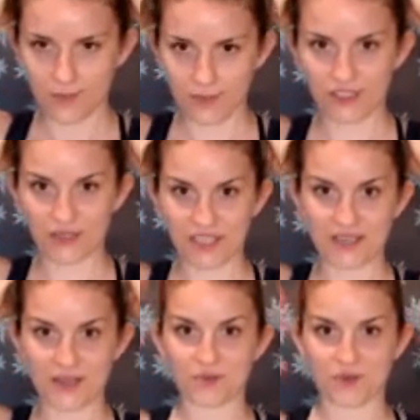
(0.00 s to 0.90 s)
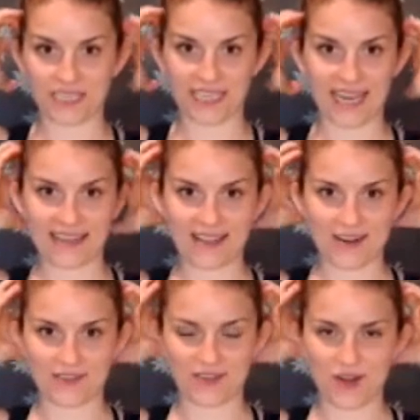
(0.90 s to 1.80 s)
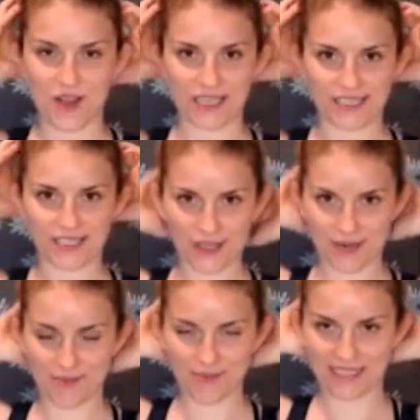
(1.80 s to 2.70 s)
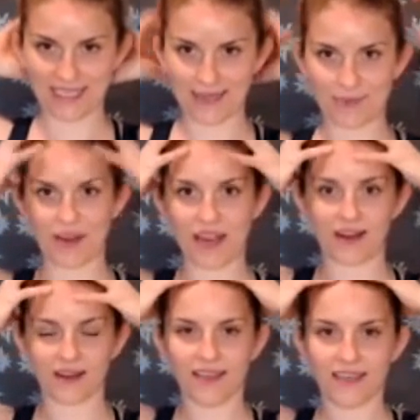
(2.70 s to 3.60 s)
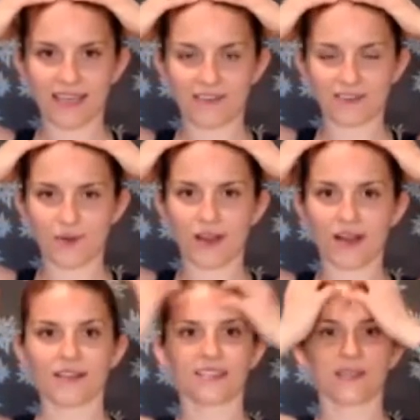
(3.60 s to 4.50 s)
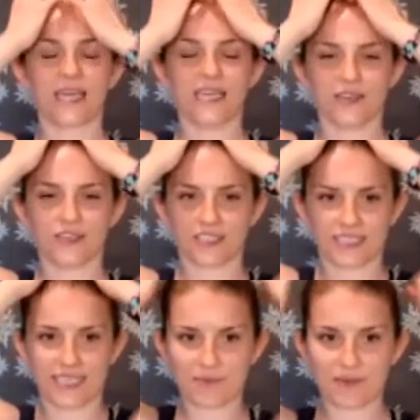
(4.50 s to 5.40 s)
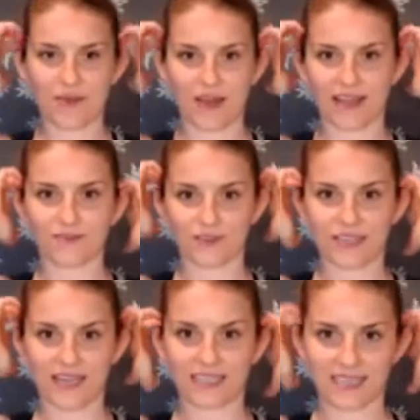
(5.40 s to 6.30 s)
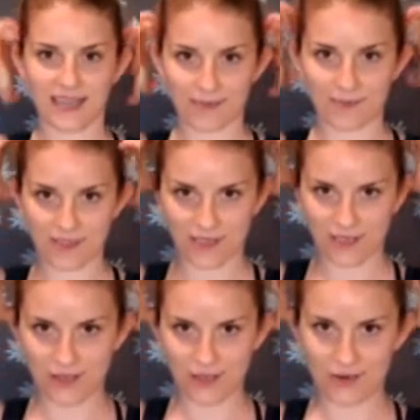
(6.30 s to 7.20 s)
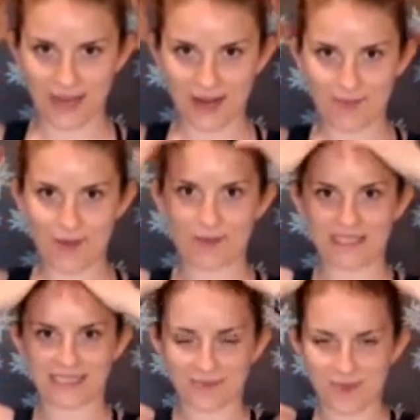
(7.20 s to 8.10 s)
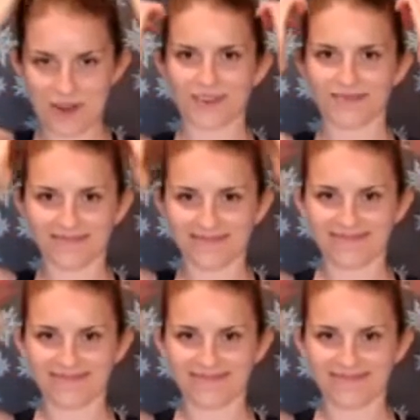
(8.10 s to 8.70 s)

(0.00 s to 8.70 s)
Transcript: which you can really get in there if you're not concerned about messing up your hair. If you are, that's okay. You can just keep it in mind for the next time you don't care about messing up your hair?